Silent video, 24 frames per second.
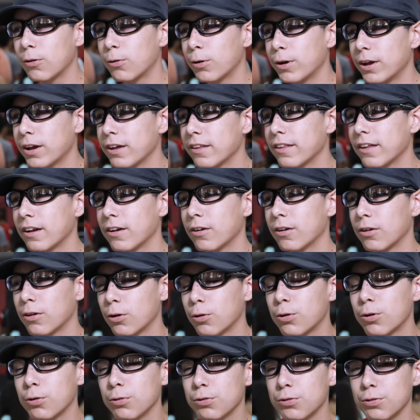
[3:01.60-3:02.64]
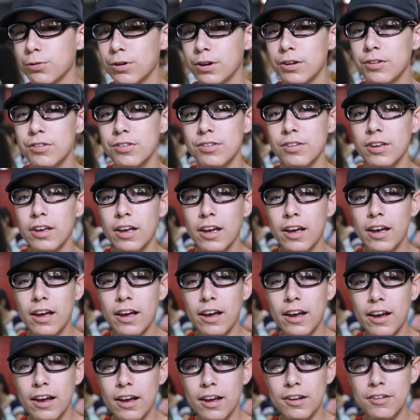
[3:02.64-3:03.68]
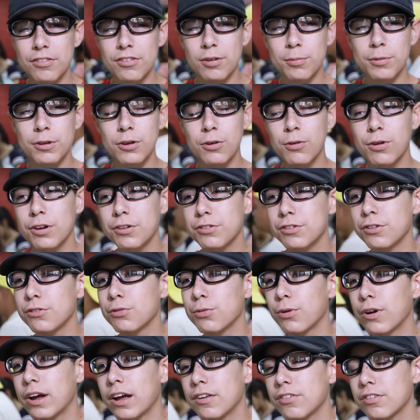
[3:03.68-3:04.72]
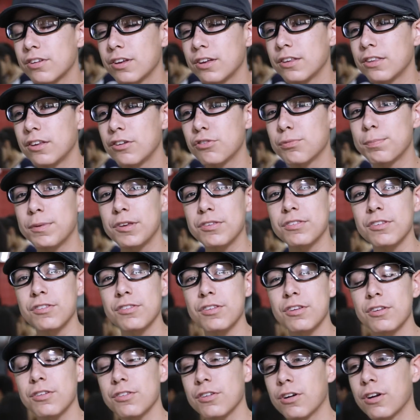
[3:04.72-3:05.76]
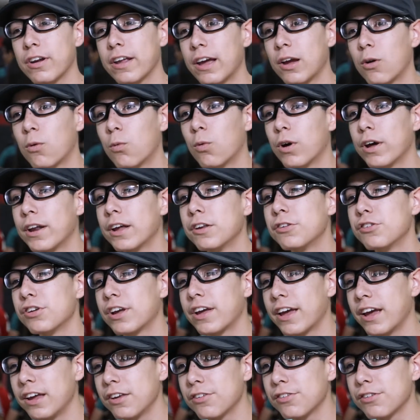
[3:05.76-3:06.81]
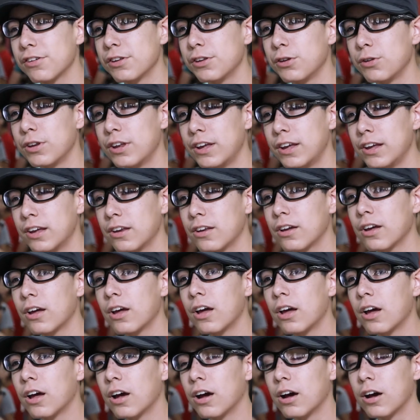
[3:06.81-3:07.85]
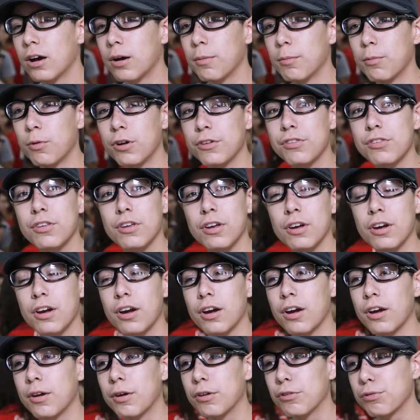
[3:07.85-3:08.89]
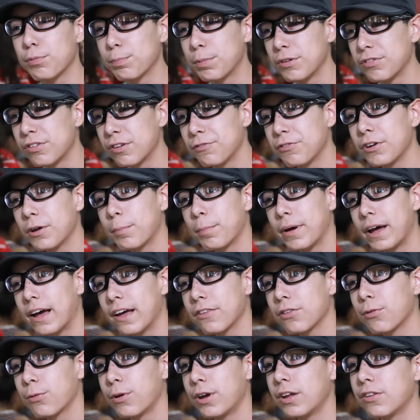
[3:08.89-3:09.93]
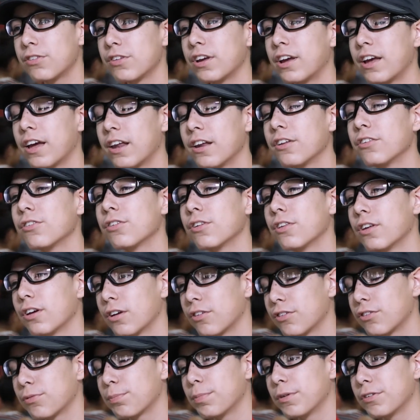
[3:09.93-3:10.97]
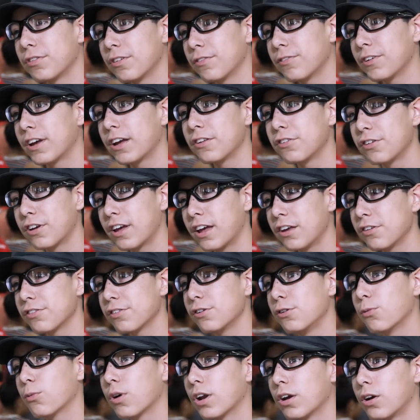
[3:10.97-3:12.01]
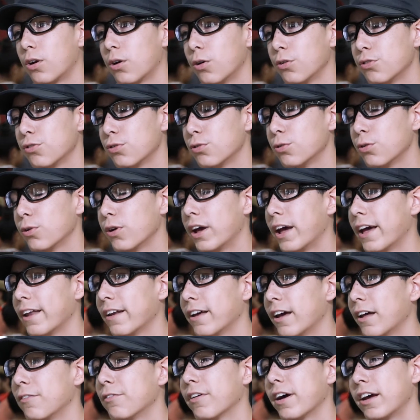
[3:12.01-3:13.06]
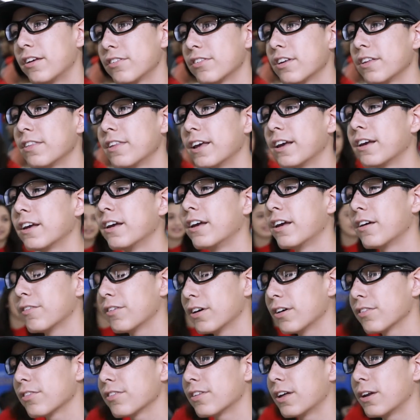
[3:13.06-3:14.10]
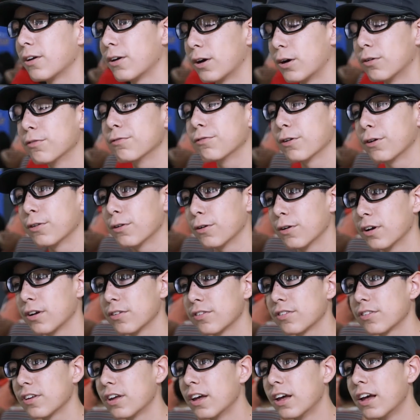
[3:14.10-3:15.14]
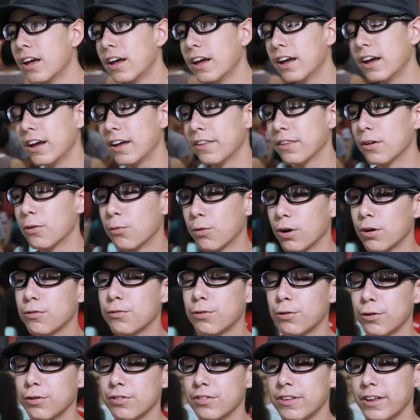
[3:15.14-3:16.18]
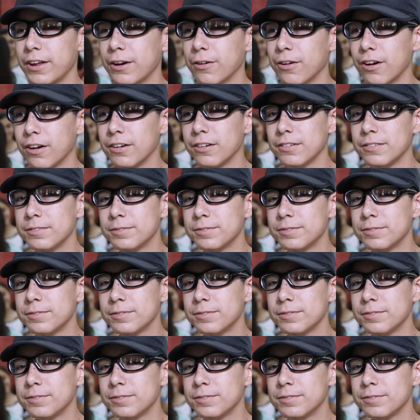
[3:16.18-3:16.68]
Joya that are local to us. And some of the questions we're asking these businesses are like what education you need, um, what's the specific pathway to get into the specific education you want to go to and advice that they can give us that'll help further us in the workforce later on.